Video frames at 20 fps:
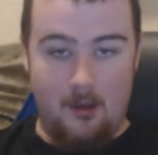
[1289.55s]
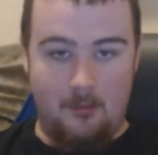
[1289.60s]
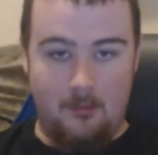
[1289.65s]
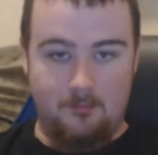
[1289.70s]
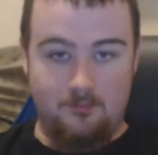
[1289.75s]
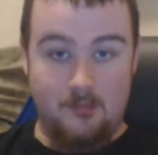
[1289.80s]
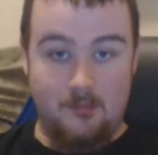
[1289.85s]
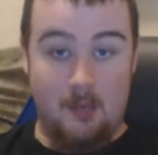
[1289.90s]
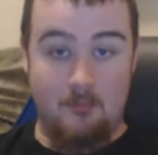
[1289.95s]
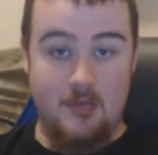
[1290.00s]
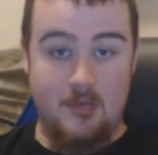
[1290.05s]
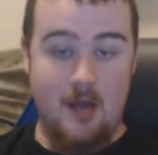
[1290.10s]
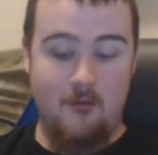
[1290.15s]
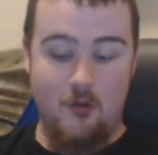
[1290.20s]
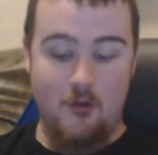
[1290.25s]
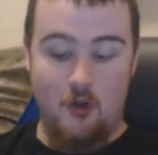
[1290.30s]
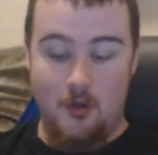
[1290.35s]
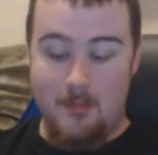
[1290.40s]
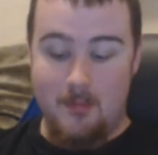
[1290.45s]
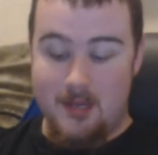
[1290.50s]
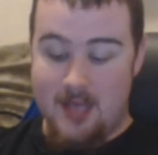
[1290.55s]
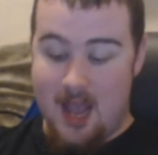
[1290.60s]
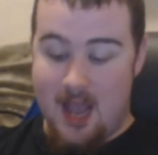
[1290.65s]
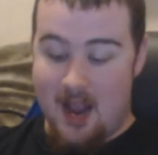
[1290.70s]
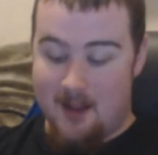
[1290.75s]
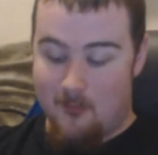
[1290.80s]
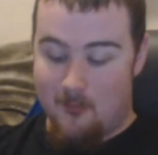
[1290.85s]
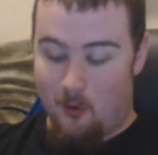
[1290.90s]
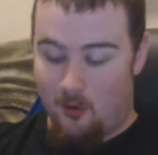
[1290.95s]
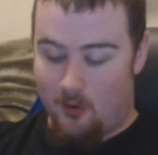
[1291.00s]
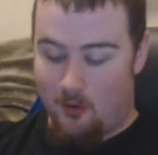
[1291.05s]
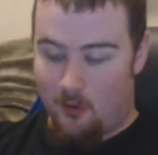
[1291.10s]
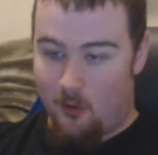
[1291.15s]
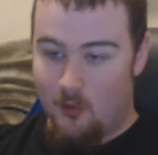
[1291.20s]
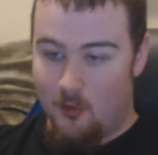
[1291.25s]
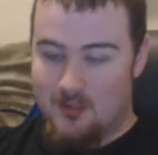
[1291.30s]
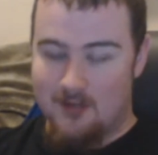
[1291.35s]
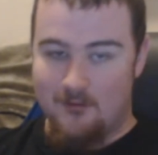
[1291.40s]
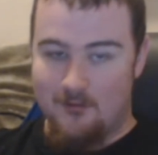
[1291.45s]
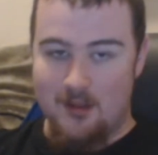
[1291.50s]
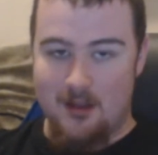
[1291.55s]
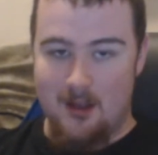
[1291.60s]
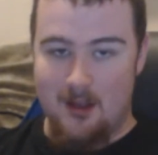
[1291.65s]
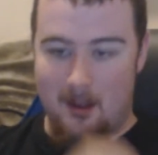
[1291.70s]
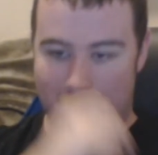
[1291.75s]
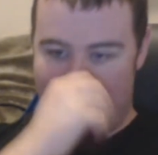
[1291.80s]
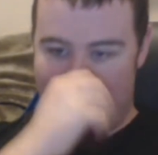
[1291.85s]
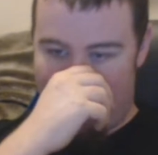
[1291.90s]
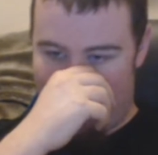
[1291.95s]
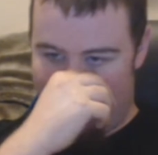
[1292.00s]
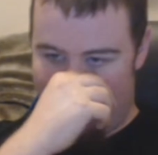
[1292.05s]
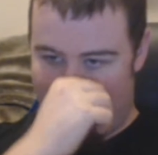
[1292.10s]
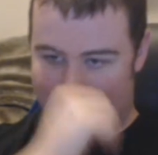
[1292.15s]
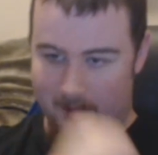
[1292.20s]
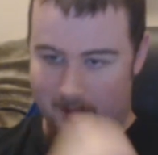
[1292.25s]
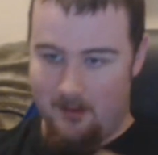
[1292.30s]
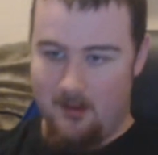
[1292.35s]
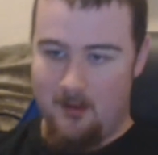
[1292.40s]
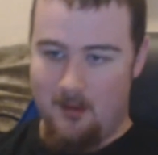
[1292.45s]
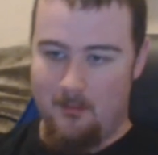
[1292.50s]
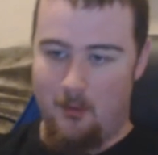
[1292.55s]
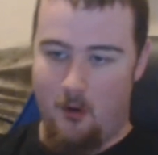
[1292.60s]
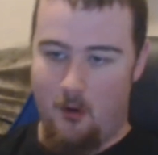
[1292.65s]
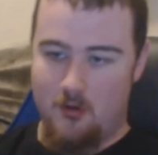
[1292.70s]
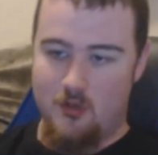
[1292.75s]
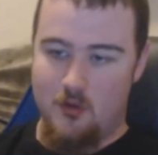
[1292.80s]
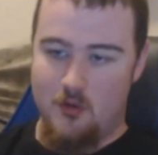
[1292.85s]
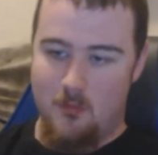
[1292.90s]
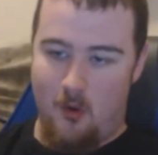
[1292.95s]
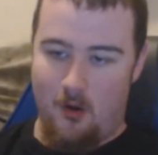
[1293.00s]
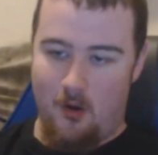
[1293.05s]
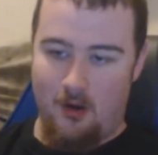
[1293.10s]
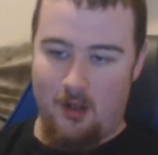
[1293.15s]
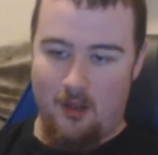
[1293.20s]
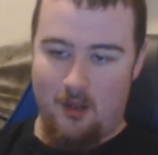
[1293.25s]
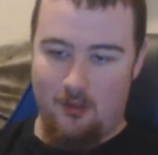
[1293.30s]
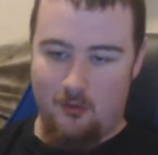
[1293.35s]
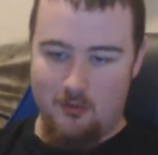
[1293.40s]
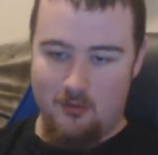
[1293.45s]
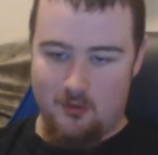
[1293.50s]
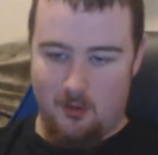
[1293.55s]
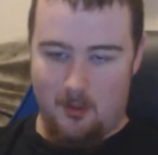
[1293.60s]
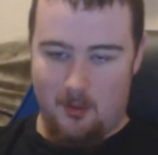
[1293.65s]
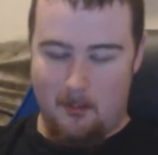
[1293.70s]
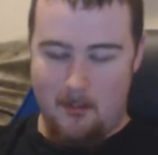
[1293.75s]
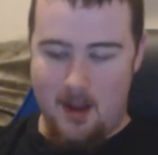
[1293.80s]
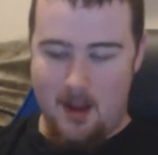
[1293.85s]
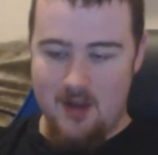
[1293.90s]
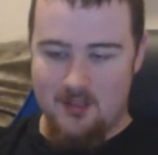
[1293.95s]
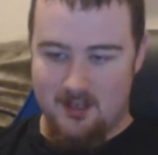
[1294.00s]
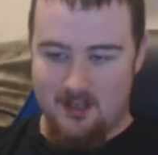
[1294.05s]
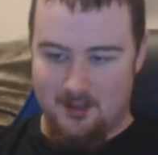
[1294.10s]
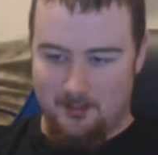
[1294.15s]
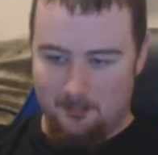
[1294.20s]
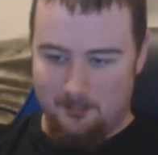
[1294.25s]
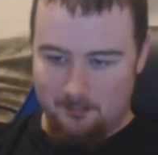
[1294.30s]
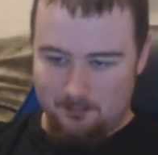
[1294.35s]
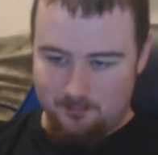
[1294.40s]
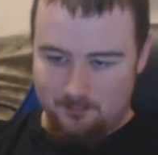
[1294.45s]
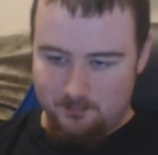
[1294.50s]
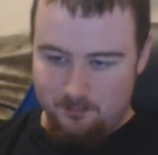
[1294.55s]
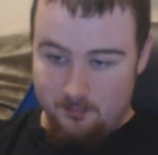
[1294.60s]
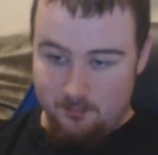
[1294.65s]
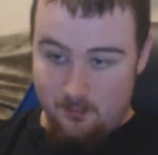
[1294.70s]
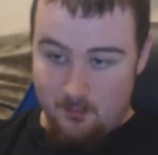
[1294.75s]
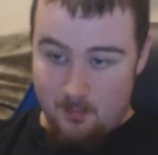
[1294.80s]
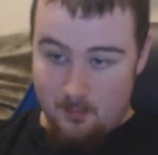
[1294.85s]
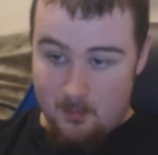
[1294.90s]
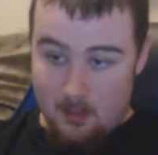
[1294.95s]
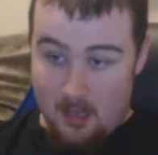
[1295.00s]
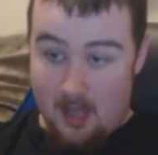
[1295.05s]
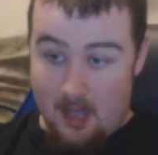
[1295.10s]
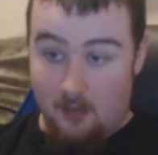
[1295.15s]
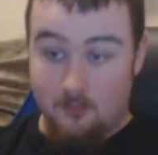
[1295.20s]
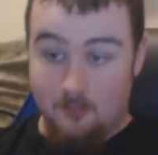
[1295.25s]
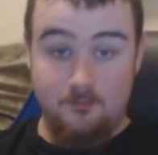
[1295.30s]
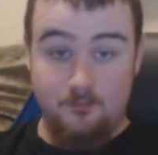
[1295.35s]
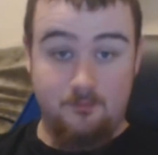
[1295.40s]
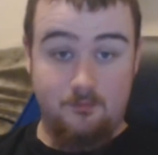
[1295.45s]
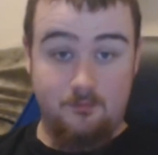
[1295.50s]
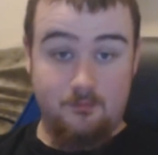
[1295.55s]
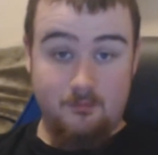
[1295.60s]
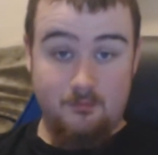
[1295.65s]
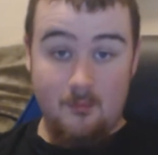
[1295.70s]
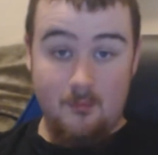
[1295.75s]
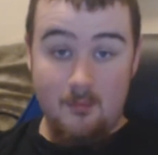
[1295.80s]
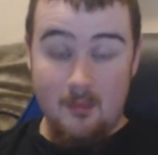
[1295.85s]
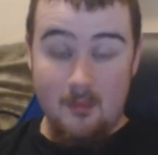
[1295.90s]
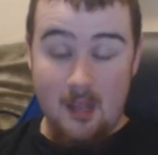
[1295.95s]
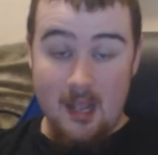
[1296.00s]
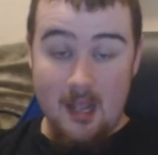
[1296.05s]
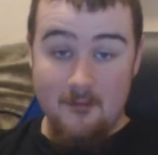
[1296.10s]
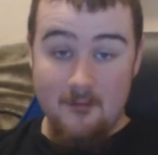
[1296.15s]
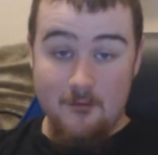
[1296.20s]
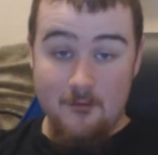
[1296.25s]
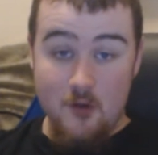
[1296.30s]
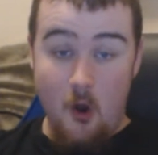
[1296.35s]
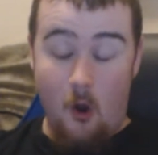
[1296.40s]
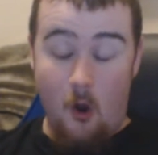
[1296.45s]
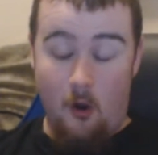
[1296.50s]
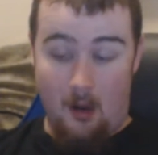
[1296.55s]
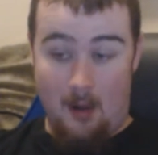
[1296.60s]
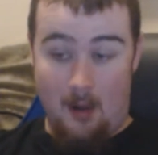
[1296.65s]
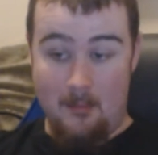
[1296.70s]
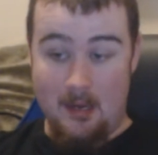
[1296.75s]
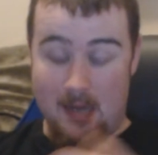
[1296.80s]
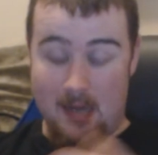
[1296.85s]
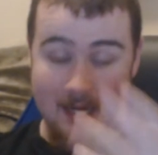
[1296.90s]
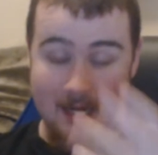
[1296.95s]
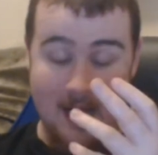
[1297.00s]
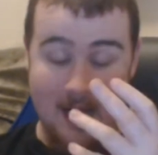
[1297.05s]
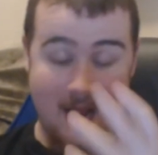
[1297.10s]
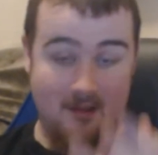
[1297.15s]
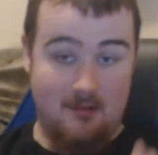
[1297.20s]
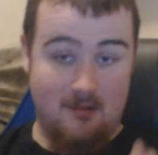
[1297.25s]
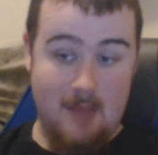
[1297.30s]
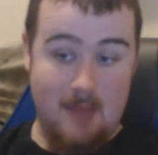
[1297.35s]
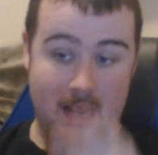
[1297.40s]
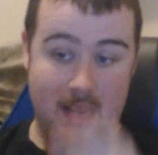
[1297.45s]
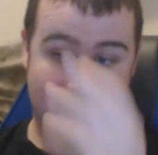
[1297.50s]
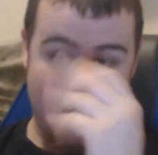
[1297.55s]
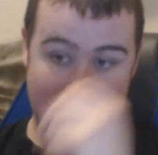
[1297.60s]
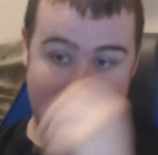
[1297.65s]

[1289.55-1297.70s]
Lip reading: I'm definitely going to be getting more of those if they appear on the bokksu market. Those are amazing. Hell, if not, I mean, I can't make